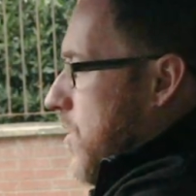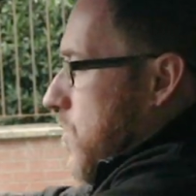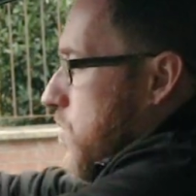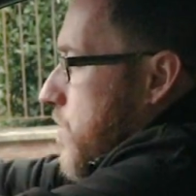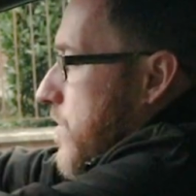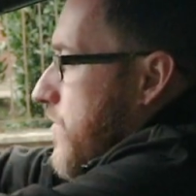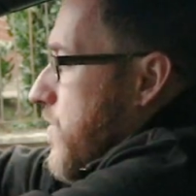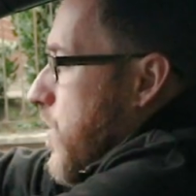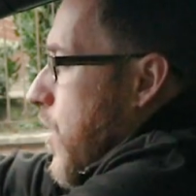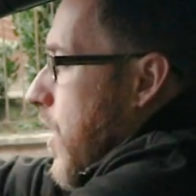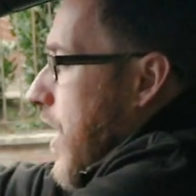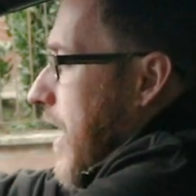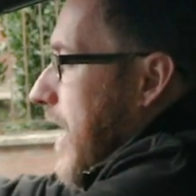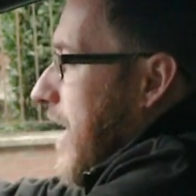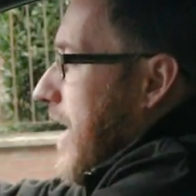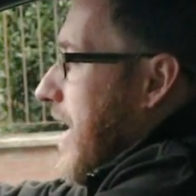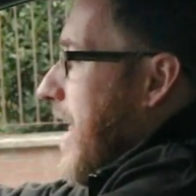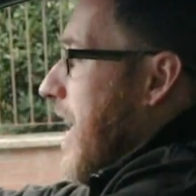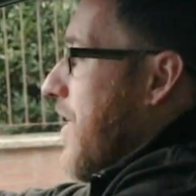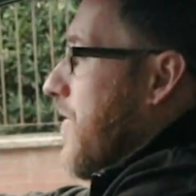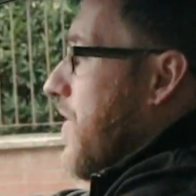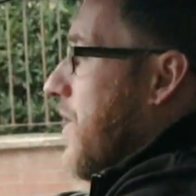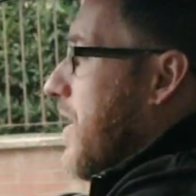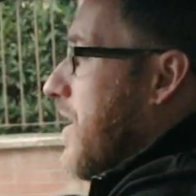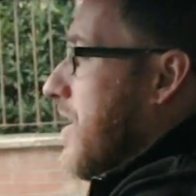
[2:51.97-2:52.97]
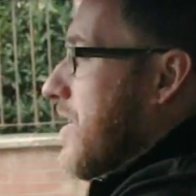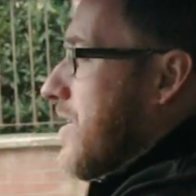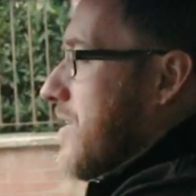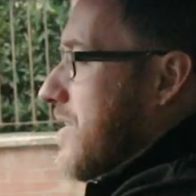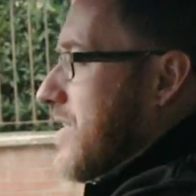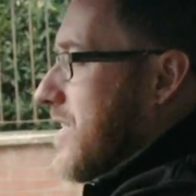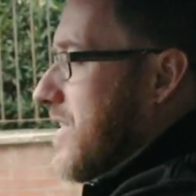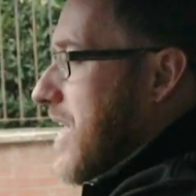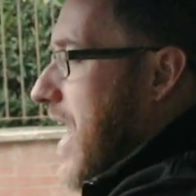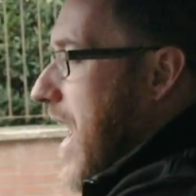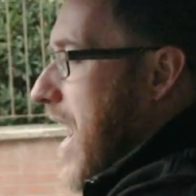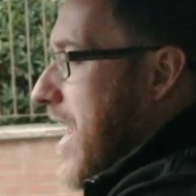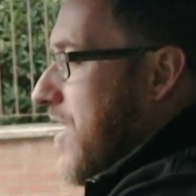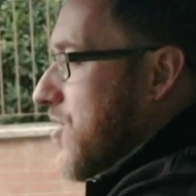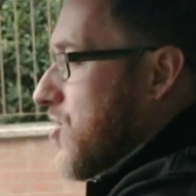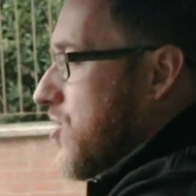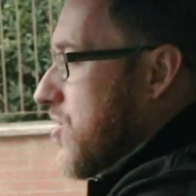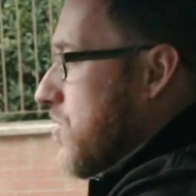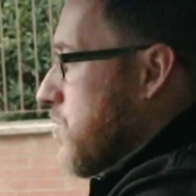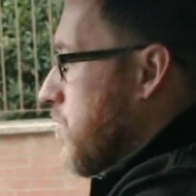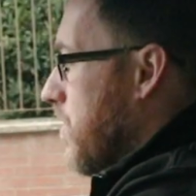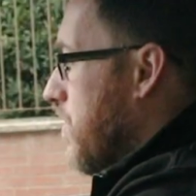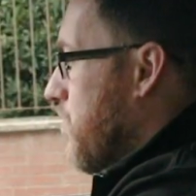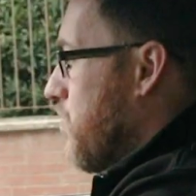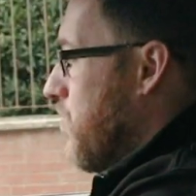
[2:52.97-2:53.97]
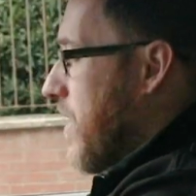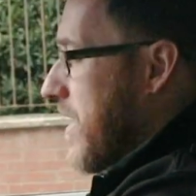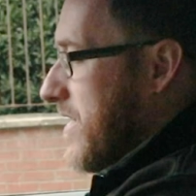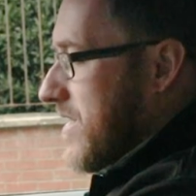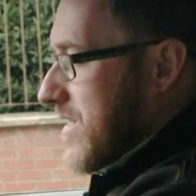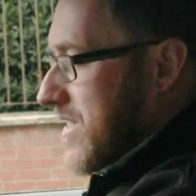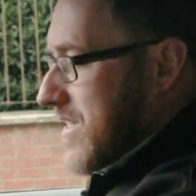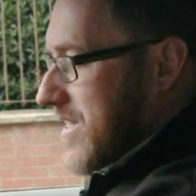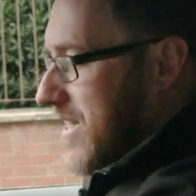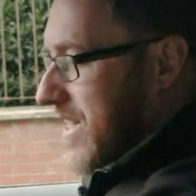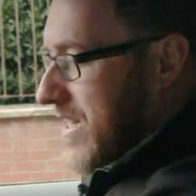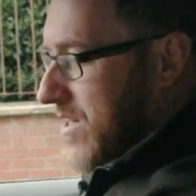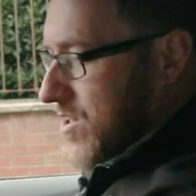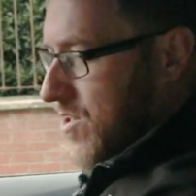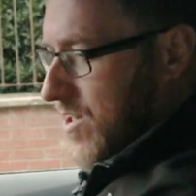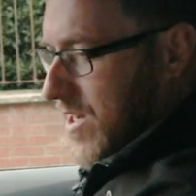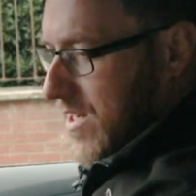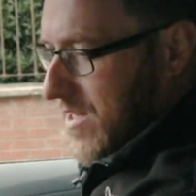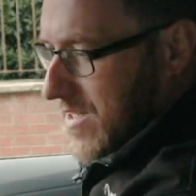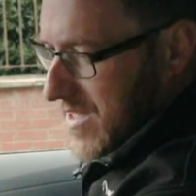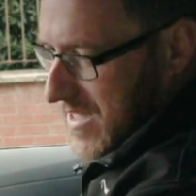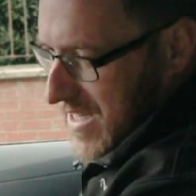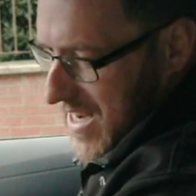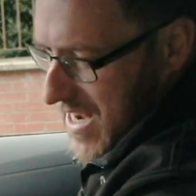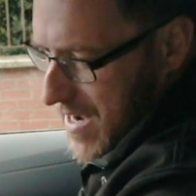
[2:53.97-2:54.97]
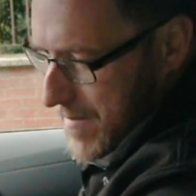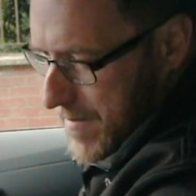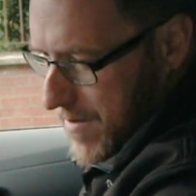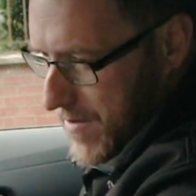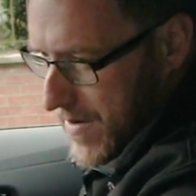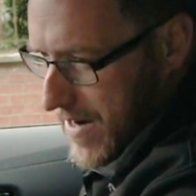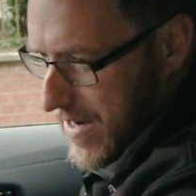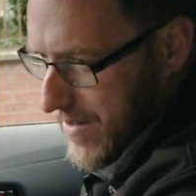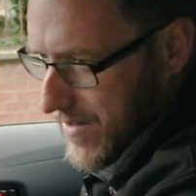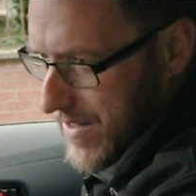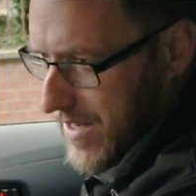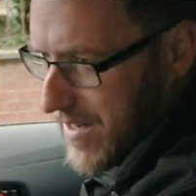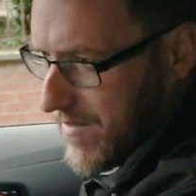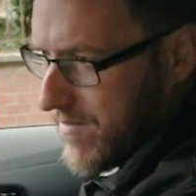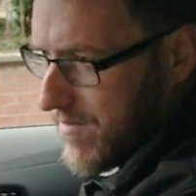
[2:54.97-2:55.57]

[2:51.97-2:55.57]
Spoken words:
We've got leather dash with red stitching, same around the